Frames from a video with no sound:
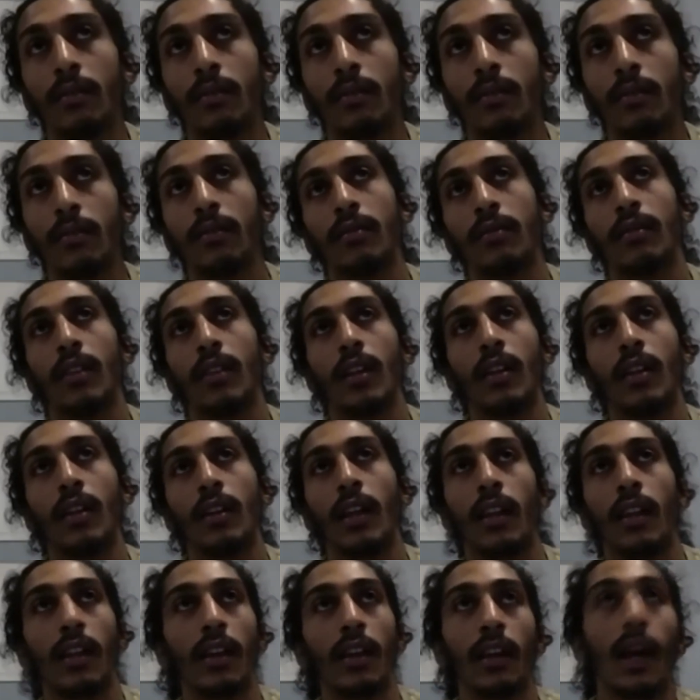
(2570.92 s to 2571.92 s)
And you, and you like,
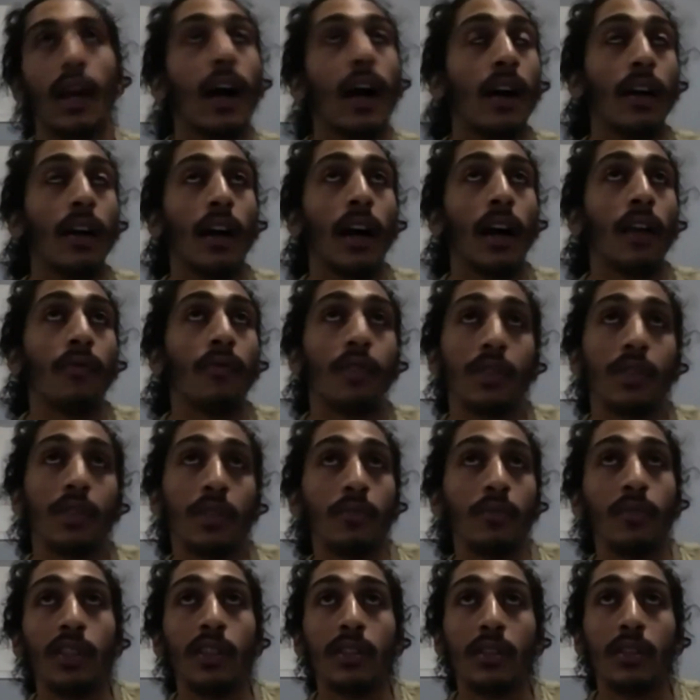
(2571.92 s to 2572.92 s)
mentioned I, a few I, times
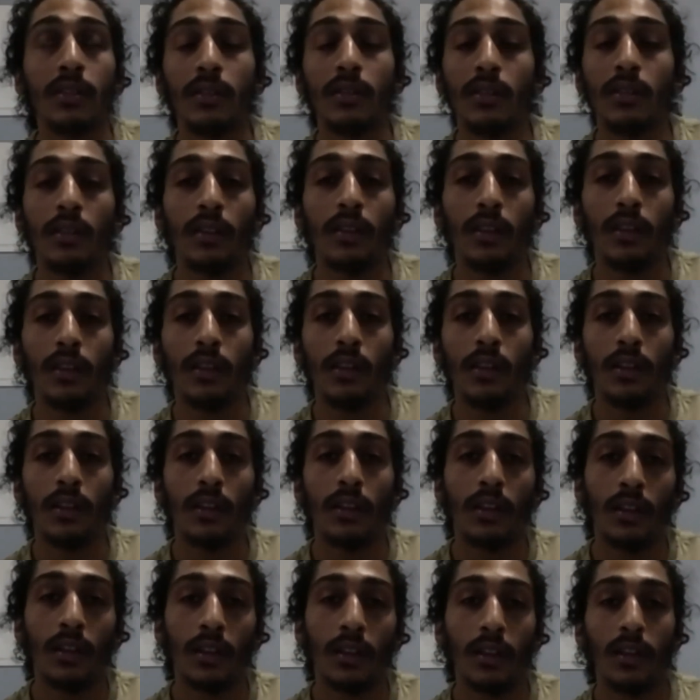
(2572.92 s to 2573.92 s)
fasting as well.
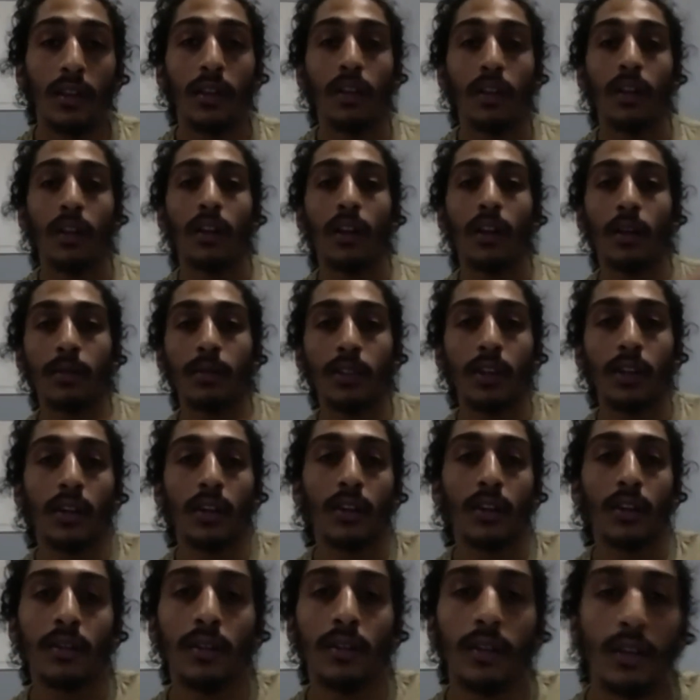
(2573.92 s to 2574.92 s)
I'm sorry.
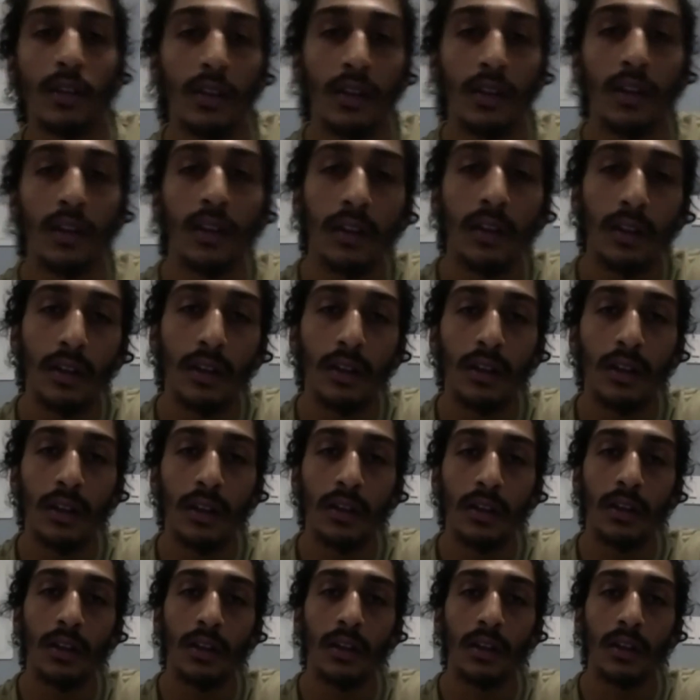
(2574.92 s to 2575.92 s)
You've mentioned a few times
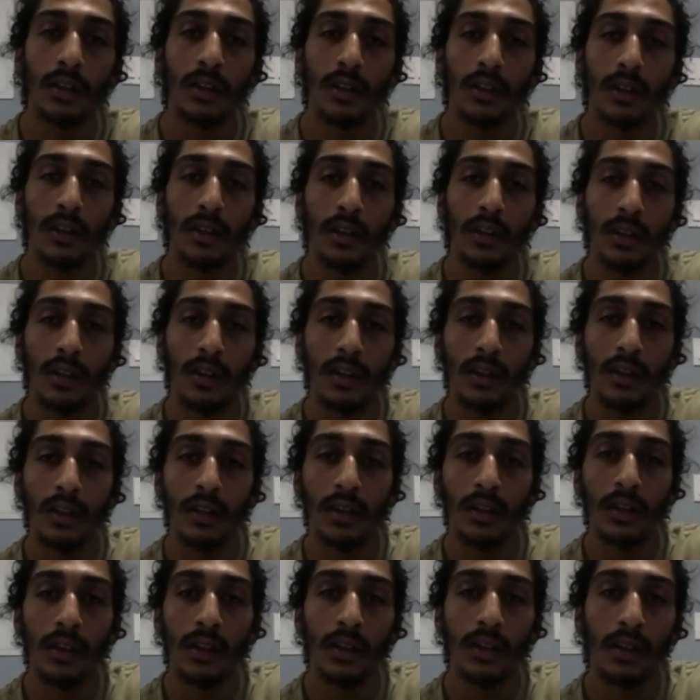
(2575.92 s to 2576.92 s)
that fasting as well. So,
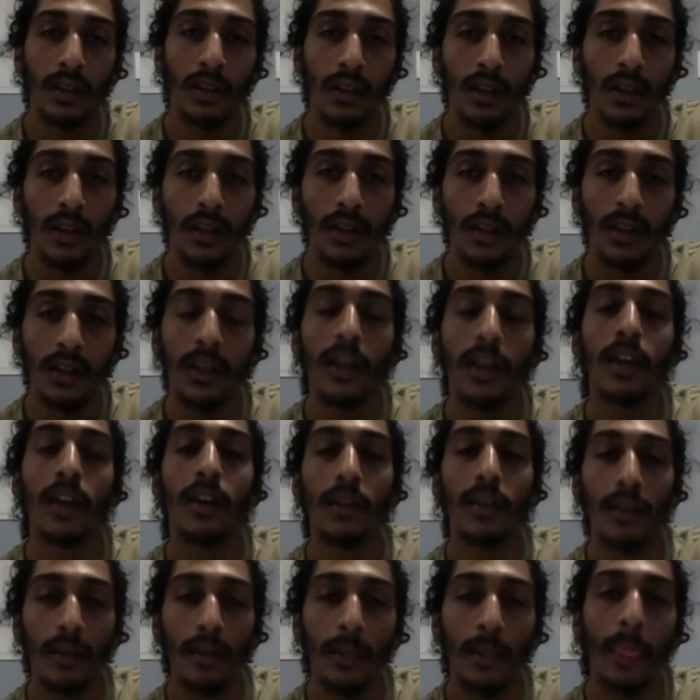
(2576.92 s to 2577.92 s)
uh, like, how yeah. long do
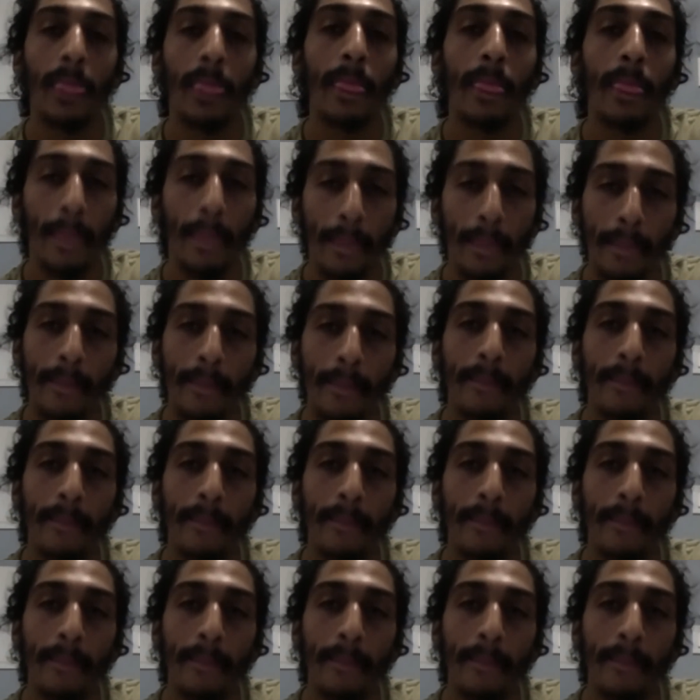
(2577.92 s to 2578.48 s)
you fast for?